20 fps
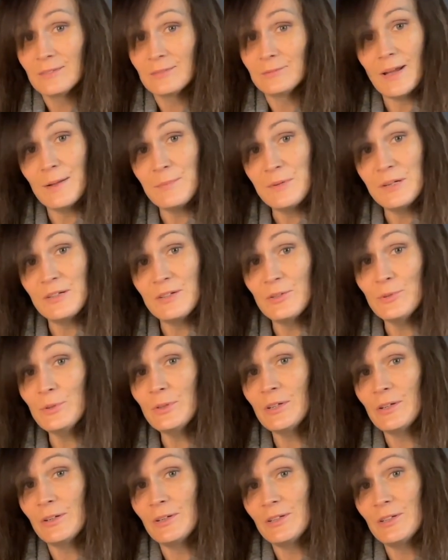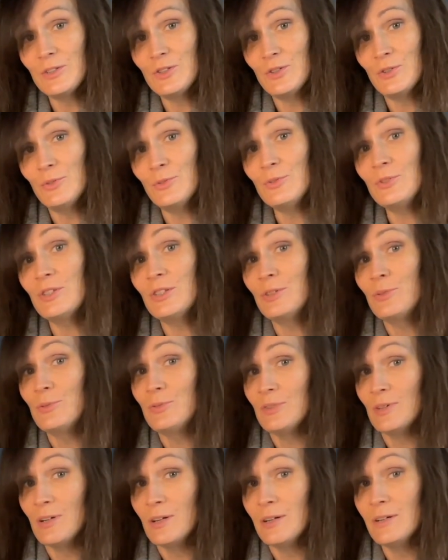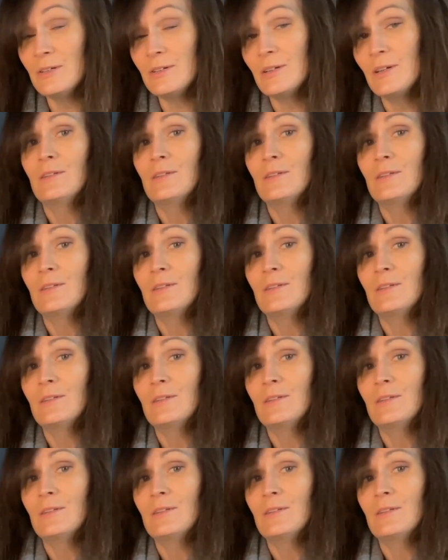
I'm here to encourage you to use art